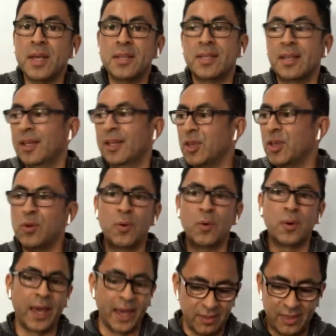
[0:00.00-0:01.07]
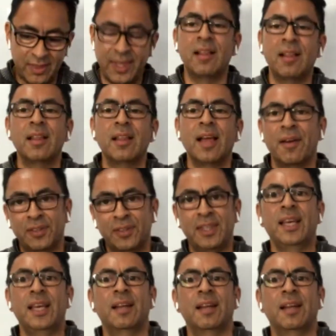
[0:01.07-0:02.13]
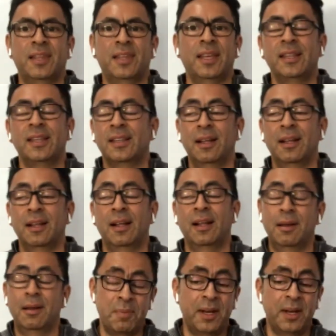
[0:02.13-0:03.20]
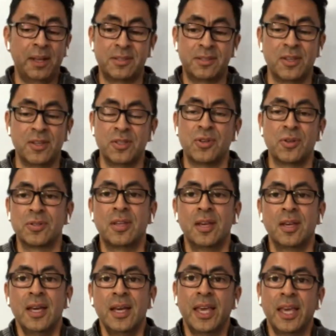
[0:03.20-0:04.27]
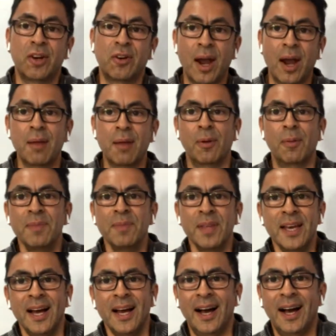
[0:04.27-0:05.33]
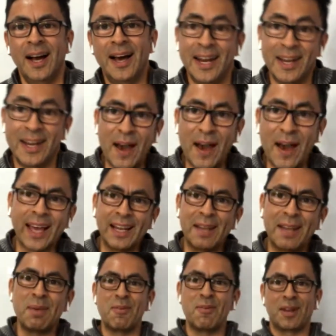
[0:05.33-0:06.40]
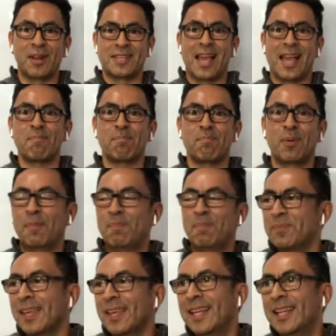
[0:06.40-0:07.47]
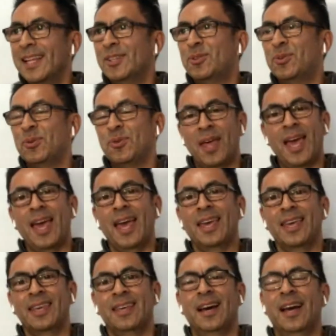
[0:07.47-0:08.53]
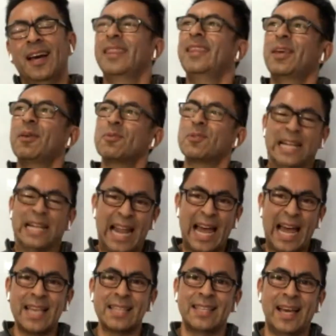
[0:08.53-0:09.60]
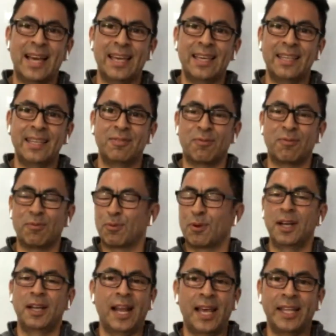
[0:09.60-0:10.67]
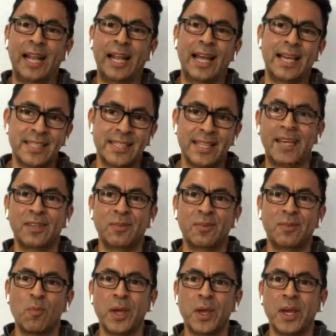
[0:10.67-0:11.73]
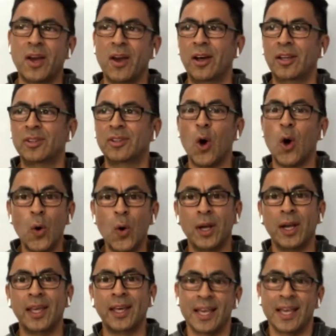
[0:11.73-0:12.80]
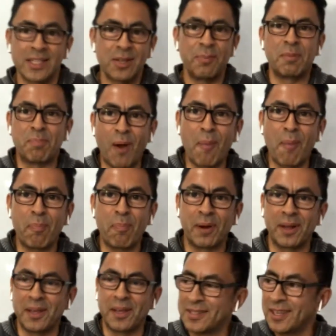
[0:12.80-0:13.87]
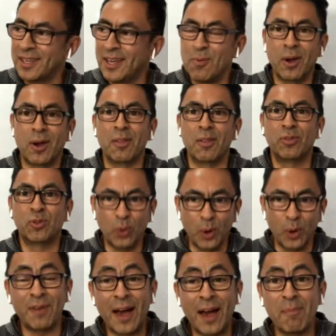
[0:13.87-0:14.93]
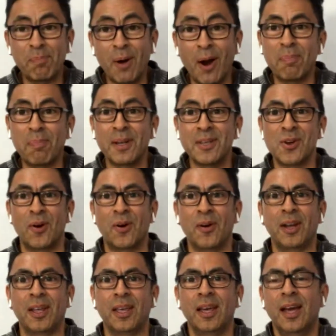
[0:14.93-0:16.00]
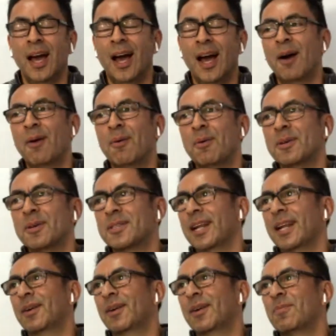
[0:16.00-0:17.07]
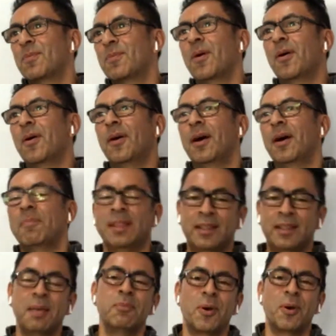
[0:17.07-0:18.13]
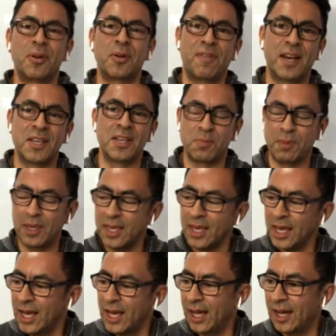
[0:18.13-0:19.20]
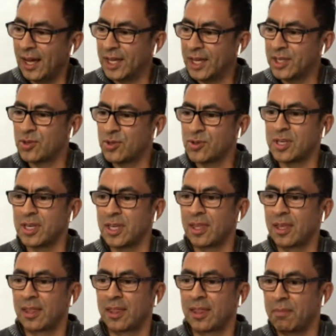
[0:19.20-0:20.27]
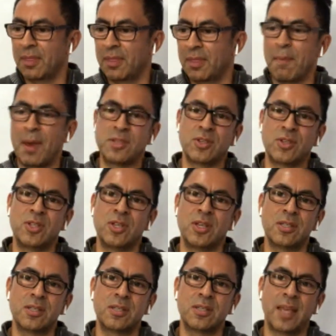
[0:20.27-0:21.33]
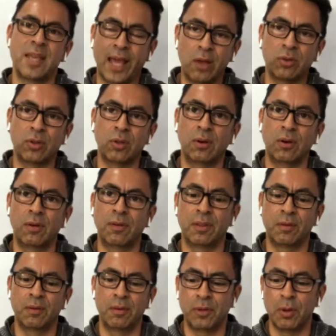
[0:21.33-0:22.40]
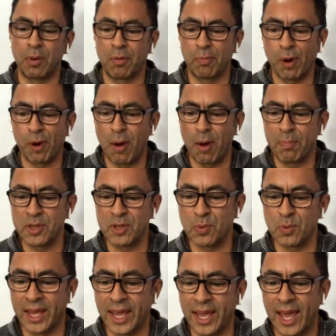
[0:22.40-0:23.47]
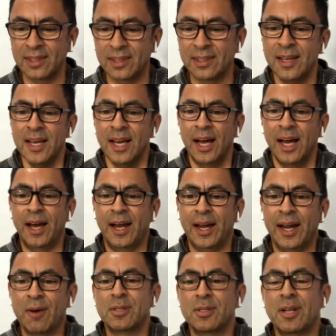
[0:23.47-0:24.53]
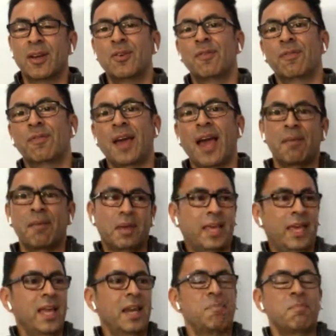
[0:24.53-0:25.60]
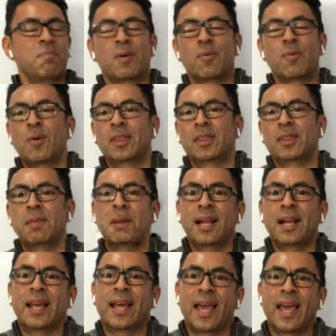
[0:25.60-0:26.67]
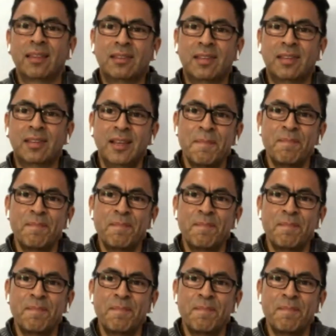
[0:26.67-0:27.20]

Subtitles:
that you get deal after deal after deal. I mean, it's just incredible. And in fact, let me give an example. Today, I think it was last night, really late last night, we got only, guess how many properties? We got 25 properties only. I was like, whoa. I mean, the team notifies me. I just see the messages, the count of the number of properties we get. And I was like, you've got to be kidding me. We typically get